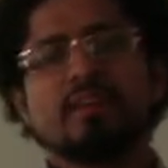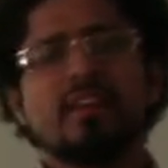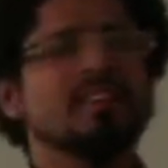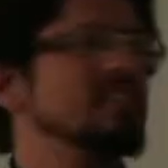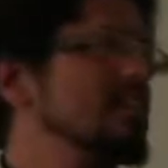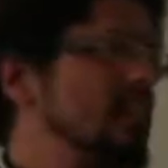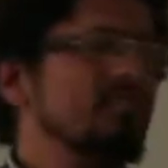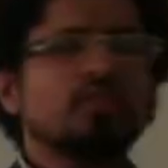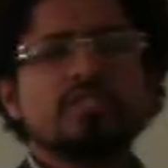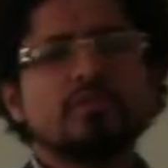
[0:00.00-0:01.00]
And of
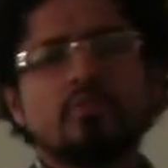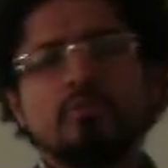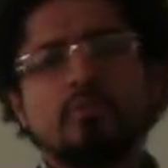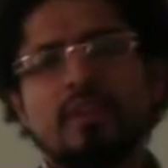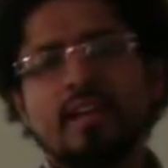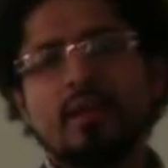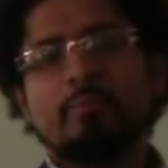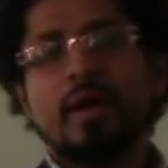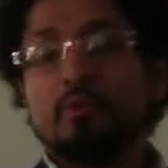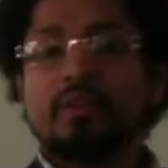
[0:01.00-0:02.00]
course, when I get
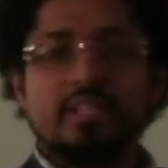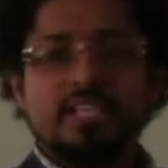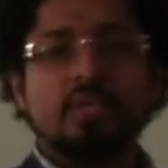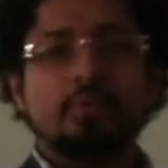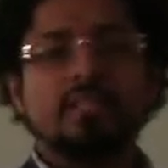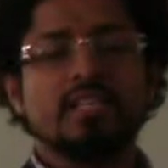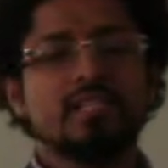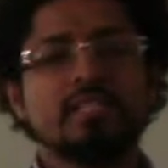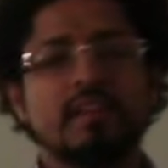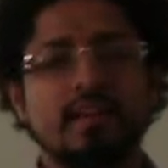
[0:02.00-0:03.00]
back, we'll continue with
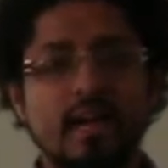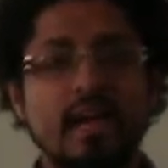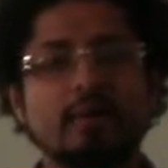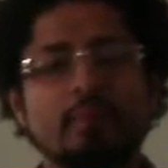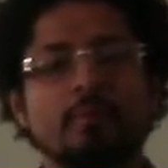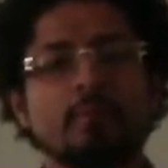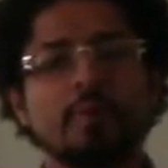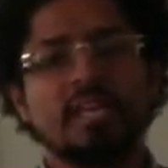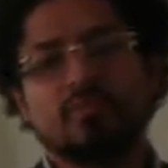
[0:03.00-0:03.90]
this at a proper pace.